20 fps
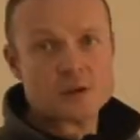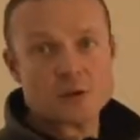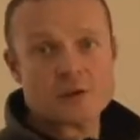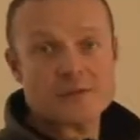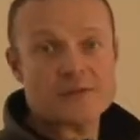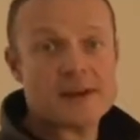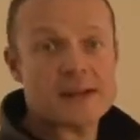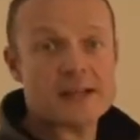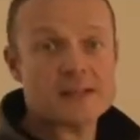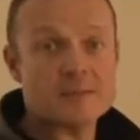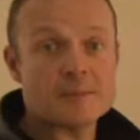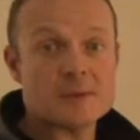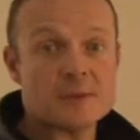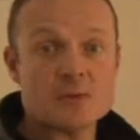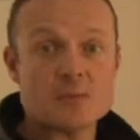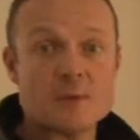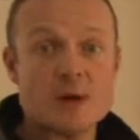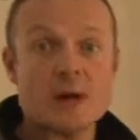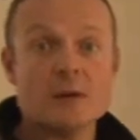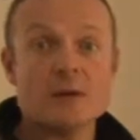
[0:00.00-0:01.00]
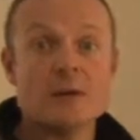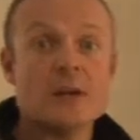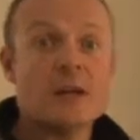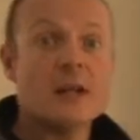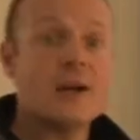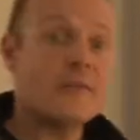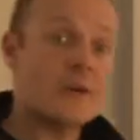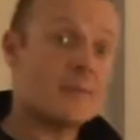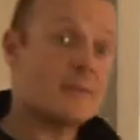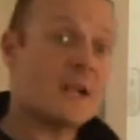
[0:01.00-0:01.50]
will affect me as well.
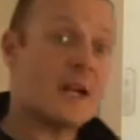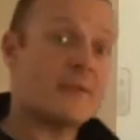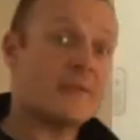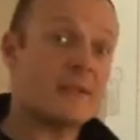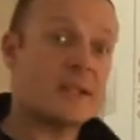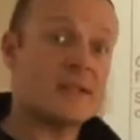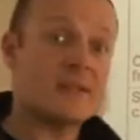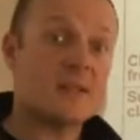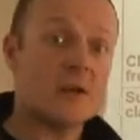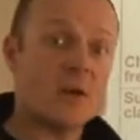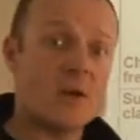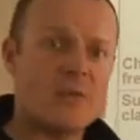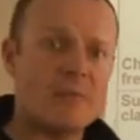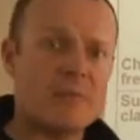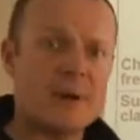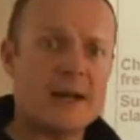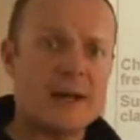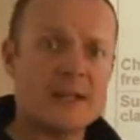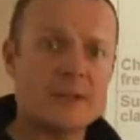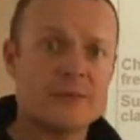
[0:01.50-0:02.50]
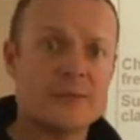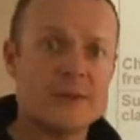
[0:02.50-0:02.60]
If I'm navigating off path,